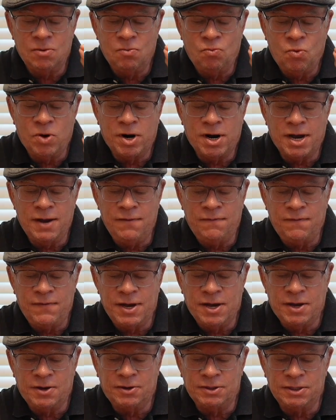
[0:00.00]
What I
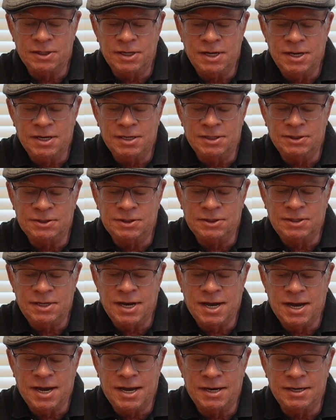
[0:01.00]
found is
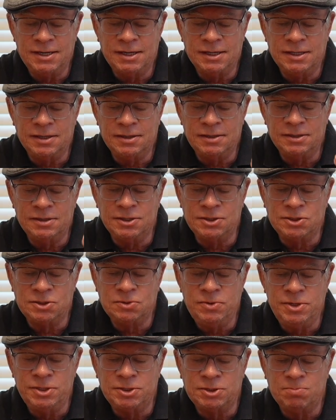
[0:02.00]
that the
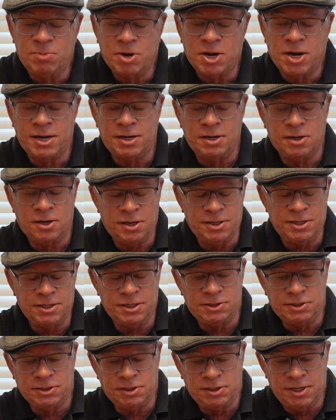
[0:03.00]
sweet spot on
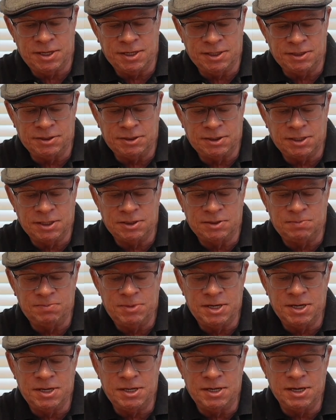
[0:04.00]
this lens has
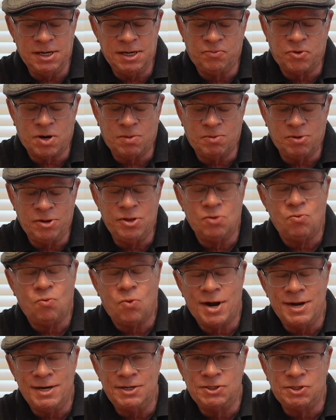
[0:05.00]
been probably the
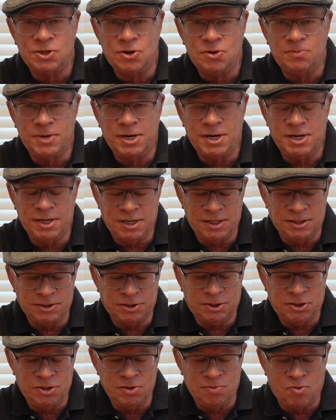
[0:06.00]
widest opening
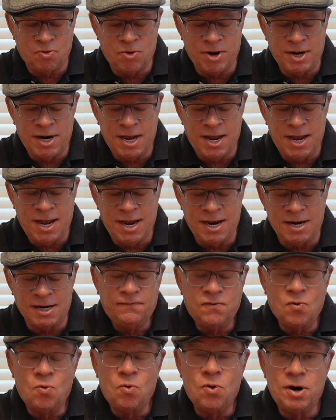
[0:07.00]
is 2.8.
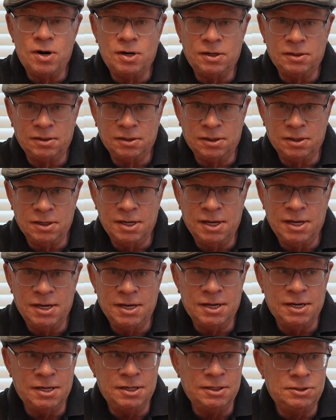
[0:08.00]
4
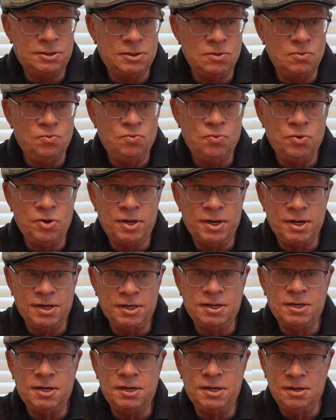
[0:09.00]
is really
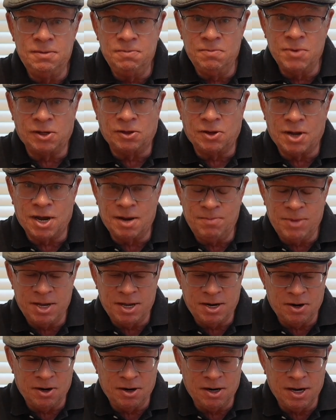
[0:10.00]
a lot
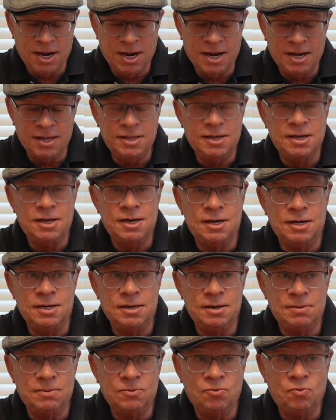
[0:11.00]
better. And
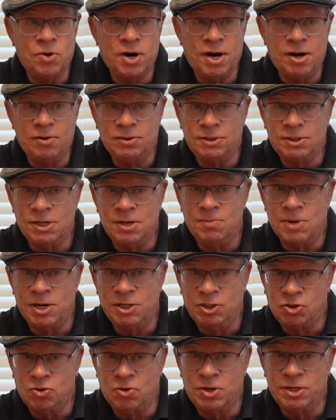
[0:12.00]
then what I would say my
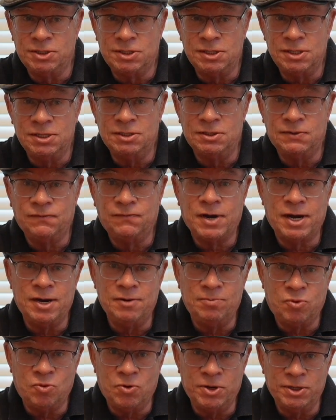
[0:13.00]
choice is
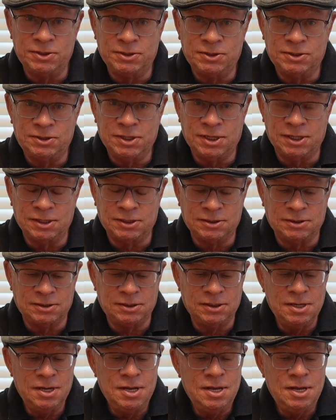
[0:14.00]
5.6.